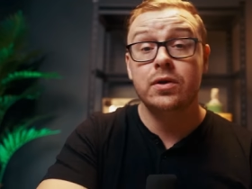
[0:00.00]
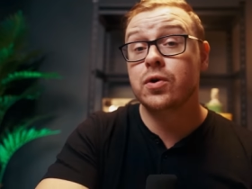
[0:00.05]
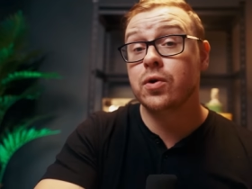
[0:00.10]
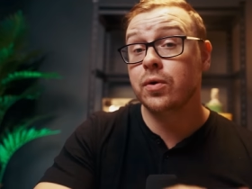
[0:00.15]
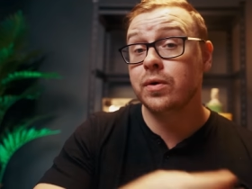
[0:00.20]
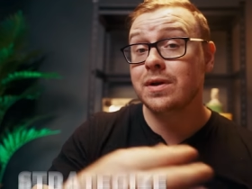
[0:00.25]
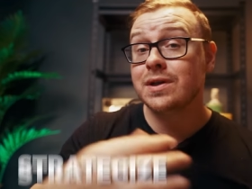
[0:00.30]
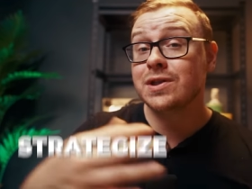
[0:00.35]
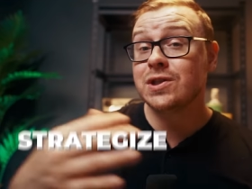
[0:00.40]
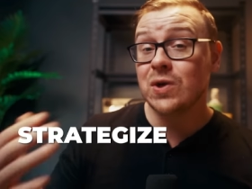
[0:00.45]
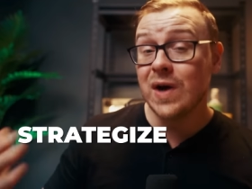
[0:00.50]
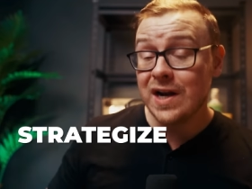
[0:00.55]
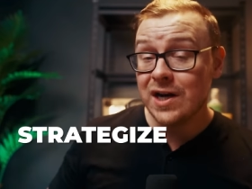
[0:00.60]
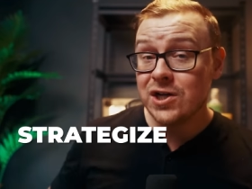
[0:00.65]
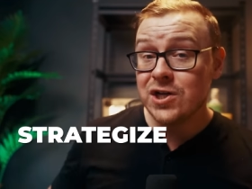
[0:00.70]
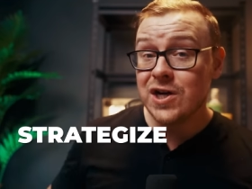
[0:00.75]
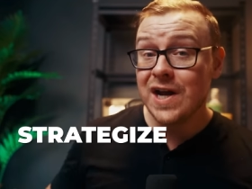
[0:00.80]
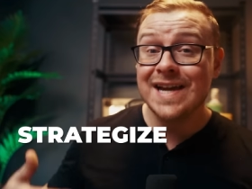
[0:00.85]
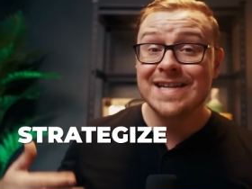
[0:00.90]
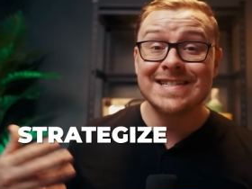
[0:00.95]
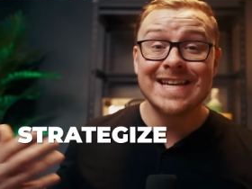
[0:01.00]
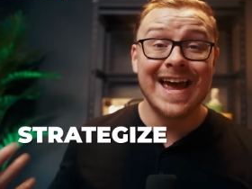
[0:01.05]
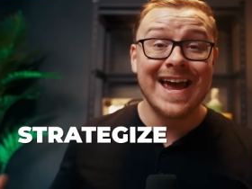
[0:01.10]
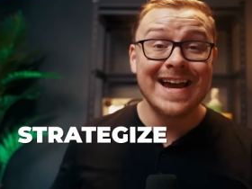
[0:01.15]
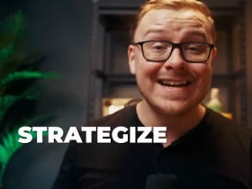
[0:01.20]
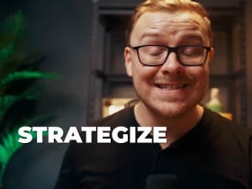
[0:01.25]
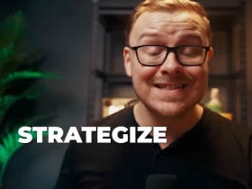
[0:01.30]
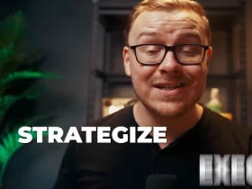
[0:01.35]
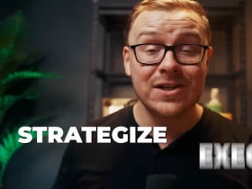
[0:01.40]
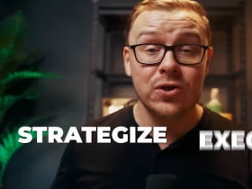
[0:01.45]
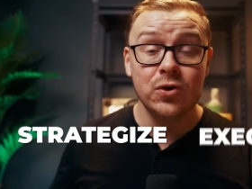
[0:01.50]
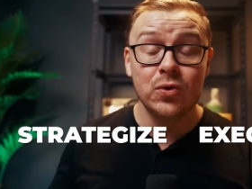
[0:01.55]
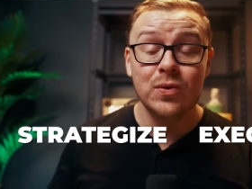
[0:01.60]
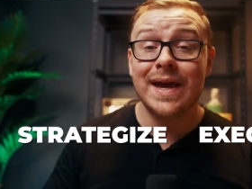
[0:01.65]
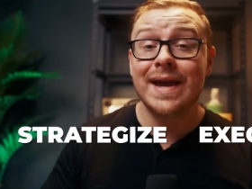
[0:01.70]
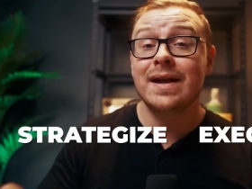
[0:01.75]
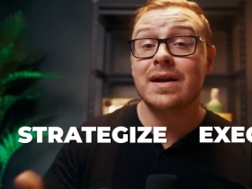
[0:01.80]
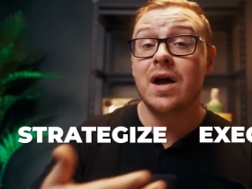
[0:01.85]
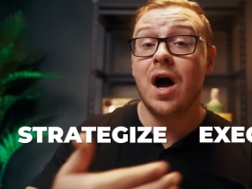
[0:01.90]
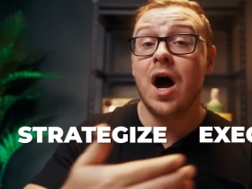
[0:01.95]
You're going to strategize, execute,
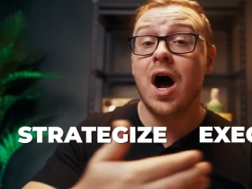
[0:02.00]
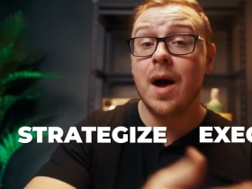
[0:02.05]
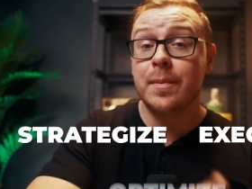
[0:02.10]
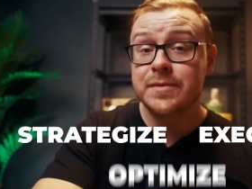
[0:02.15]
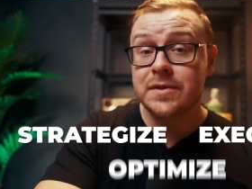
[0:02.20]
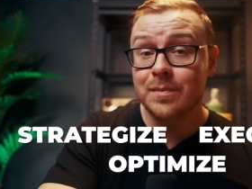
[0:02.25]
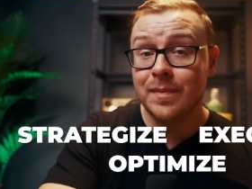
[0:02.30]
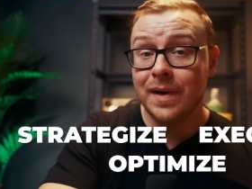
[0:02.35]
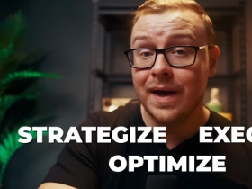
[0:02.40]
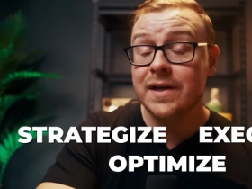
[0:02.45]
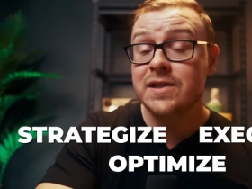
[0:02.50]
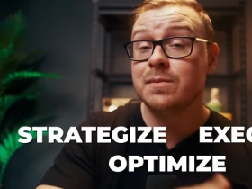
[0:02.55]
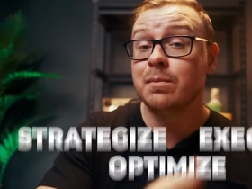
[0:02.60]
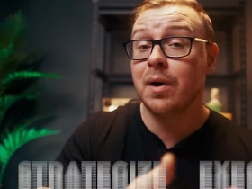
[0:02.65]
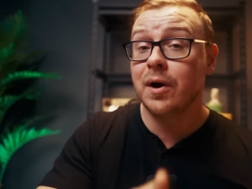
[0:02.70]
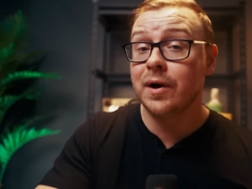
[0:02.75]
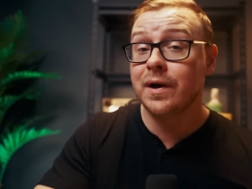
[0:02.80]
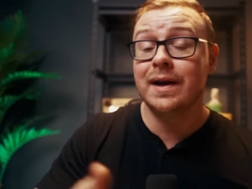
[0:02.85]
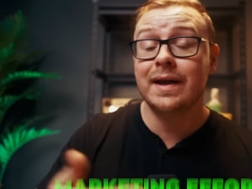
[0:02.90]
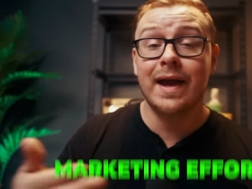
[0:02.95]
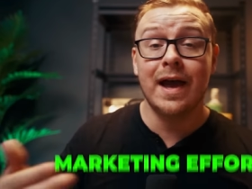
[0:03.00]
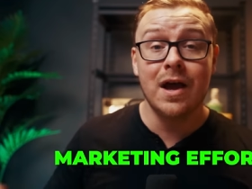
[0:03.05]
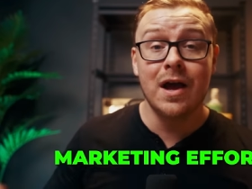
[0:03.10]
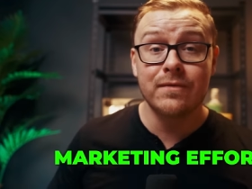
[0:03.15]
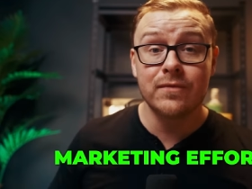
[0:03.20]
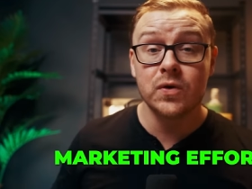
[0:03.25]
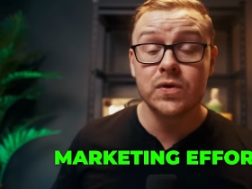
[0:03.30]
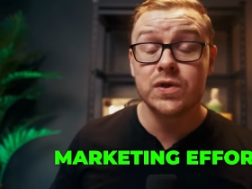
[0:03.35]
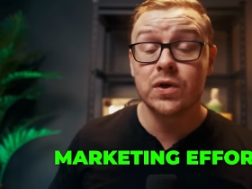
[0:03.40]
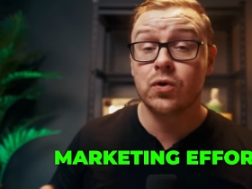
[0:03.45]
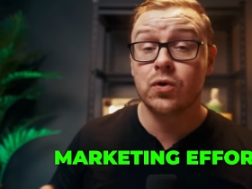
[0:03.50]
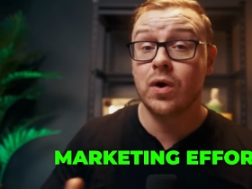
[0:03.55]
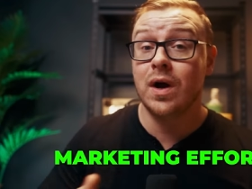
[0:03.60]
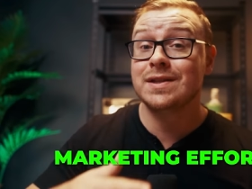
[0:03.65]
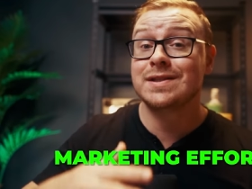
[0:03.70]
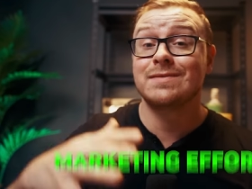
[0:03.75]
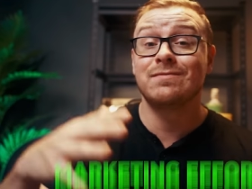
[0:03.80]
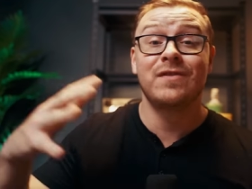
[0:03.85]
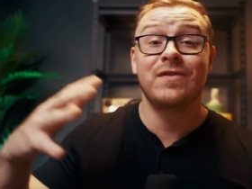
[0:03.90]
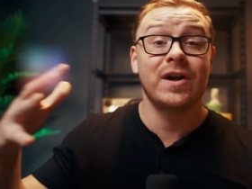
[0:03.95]
and optimize marketing efforts
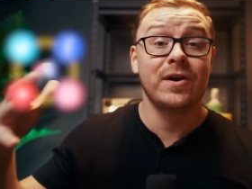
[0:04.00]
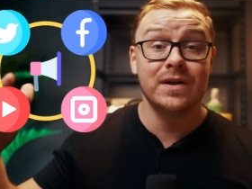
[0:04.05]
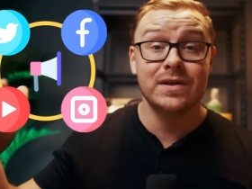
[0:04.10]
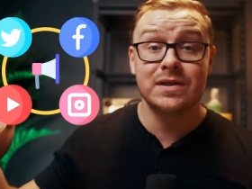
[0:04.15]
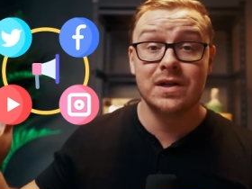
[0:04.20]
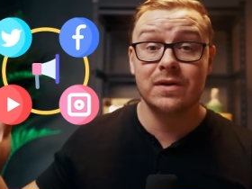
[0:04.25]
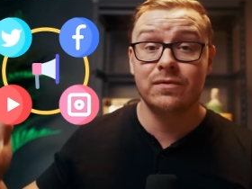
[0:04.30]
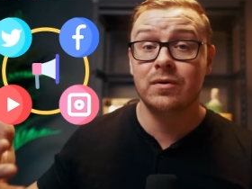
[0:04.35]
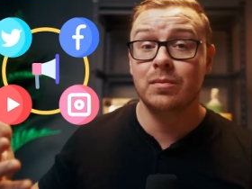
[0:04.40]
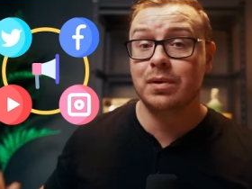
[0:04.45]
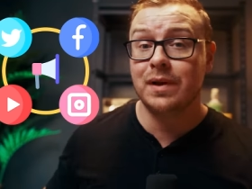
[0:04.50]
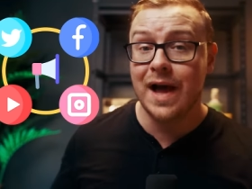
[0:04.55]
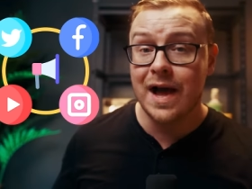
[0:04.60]
across various different